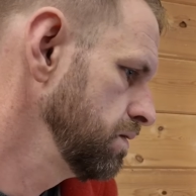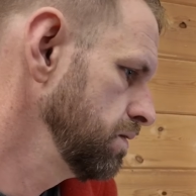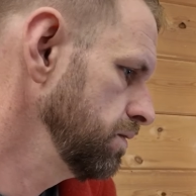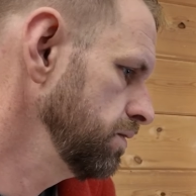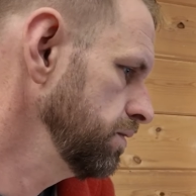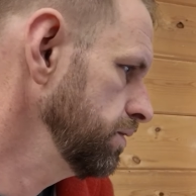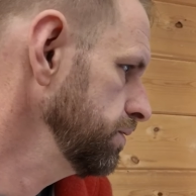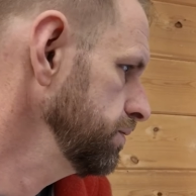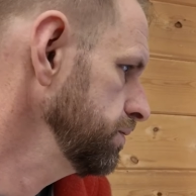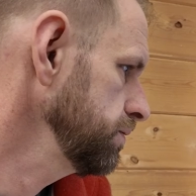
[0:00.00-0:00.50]

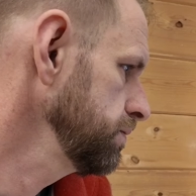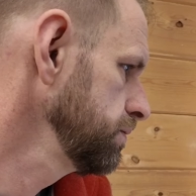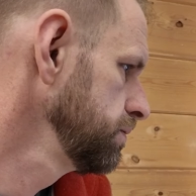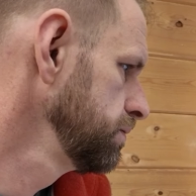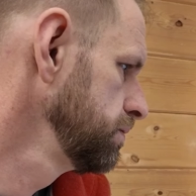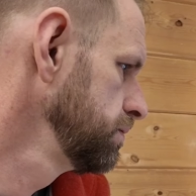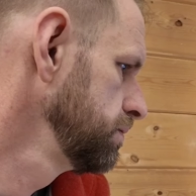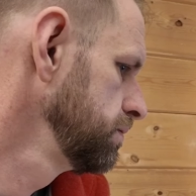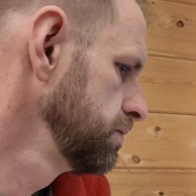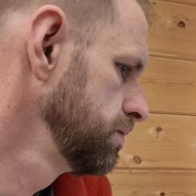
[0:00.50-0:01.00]
No.
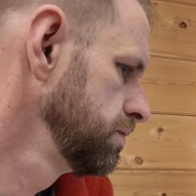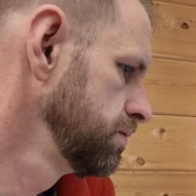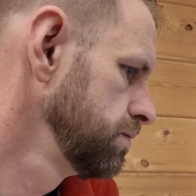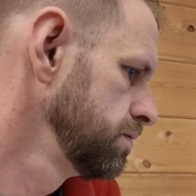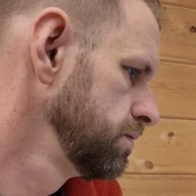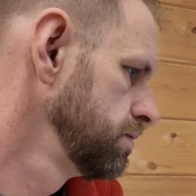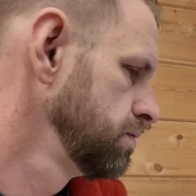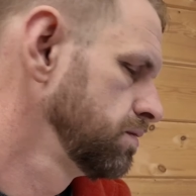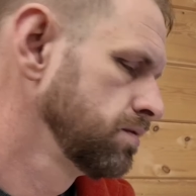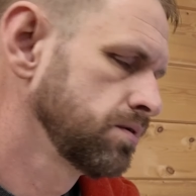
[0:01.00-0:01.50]

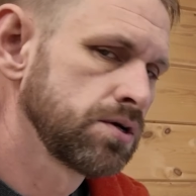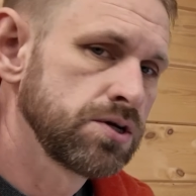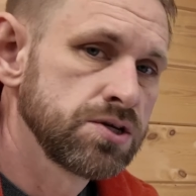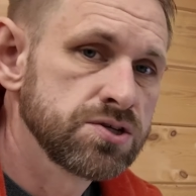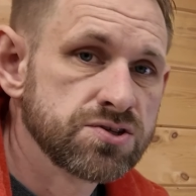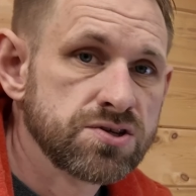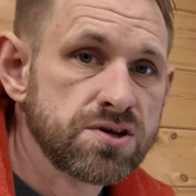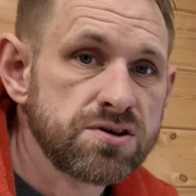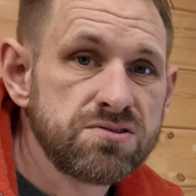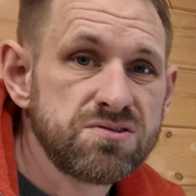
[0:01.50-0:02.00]

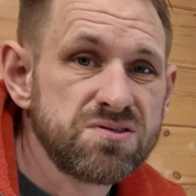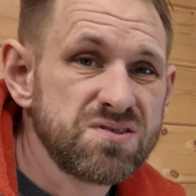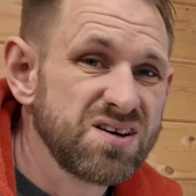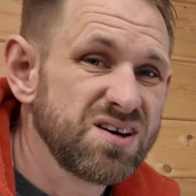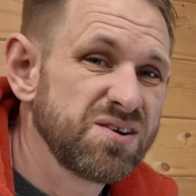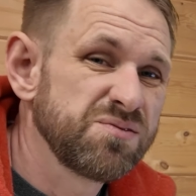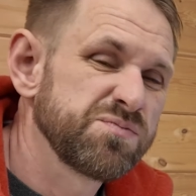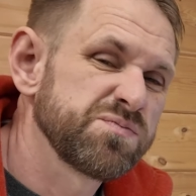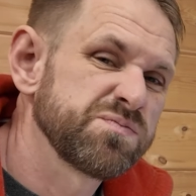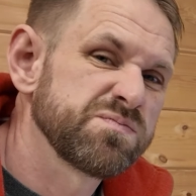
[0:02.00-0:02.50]
So
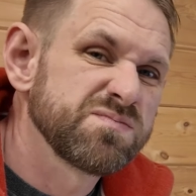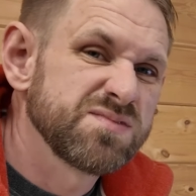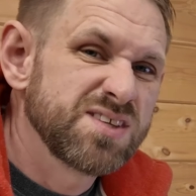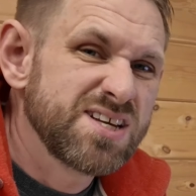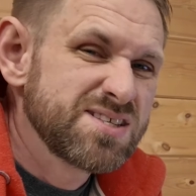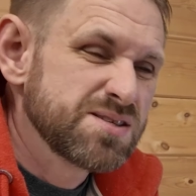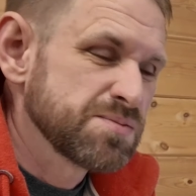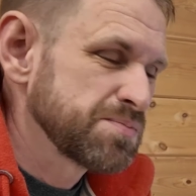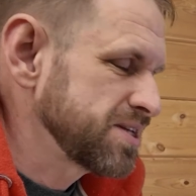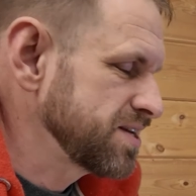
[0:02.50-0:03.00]
um,
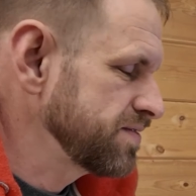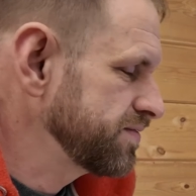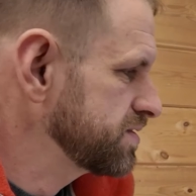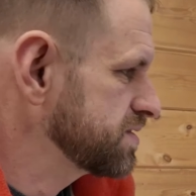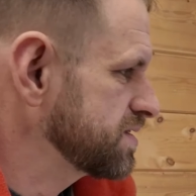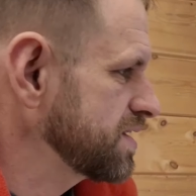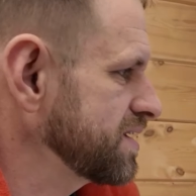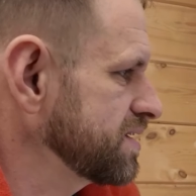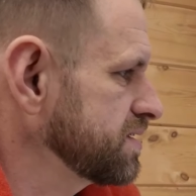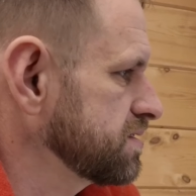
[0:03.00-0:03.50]
that's a bit of a
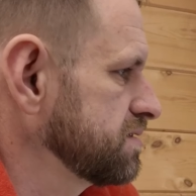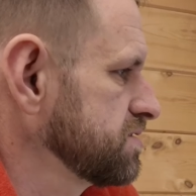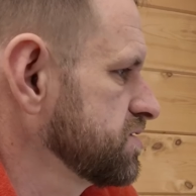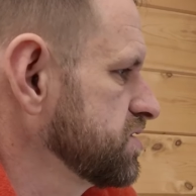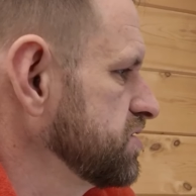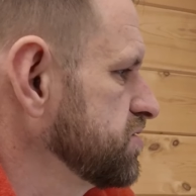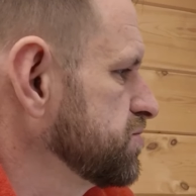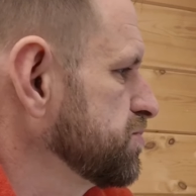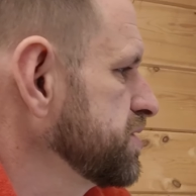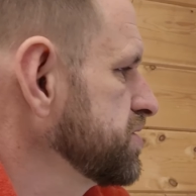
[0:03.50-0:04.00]
sad
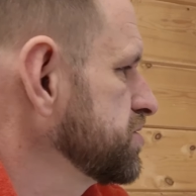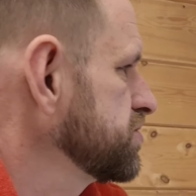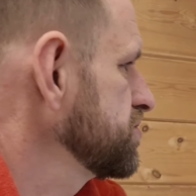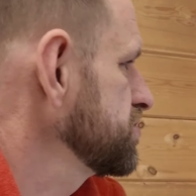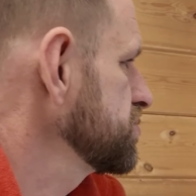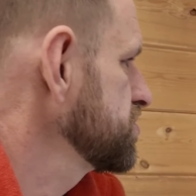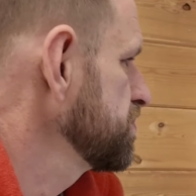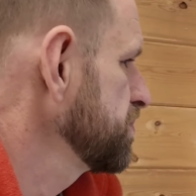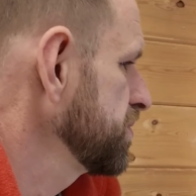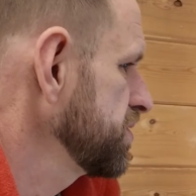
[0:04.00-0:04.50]
situation, I
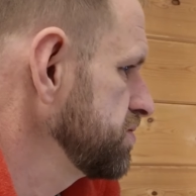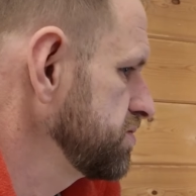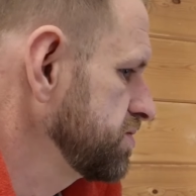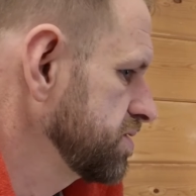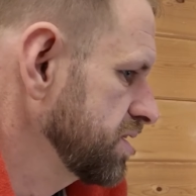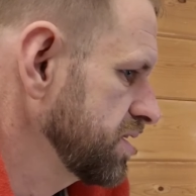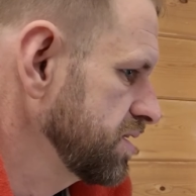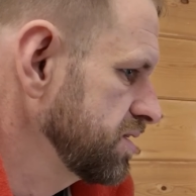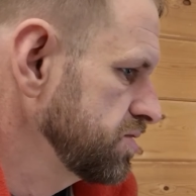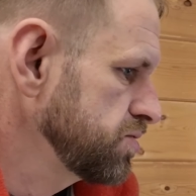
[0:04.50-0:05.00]
suppose. You
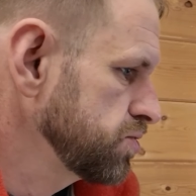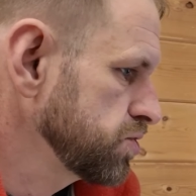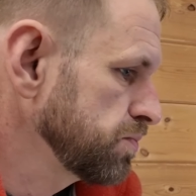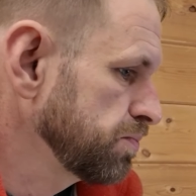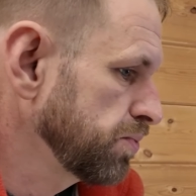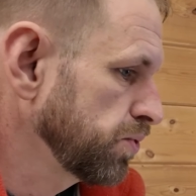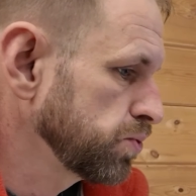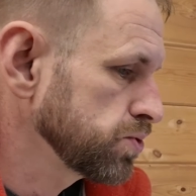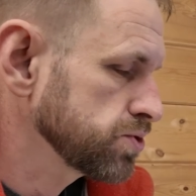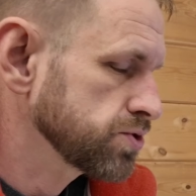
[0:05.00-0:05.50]
can't use the
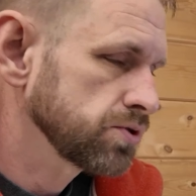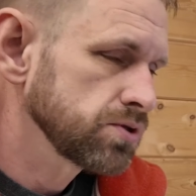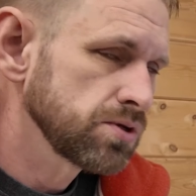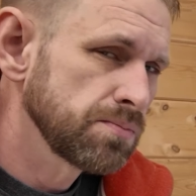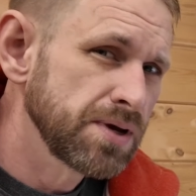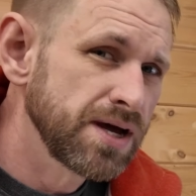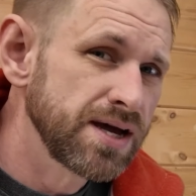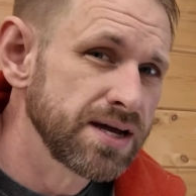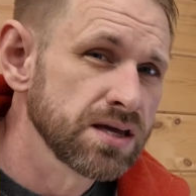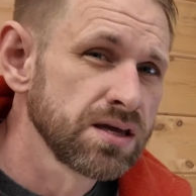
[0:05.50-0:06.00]
ports on the
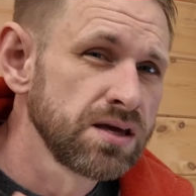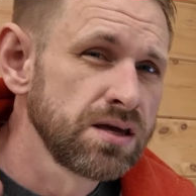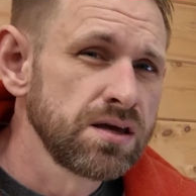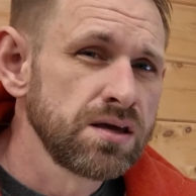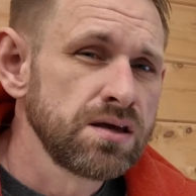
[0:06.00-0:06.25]
back.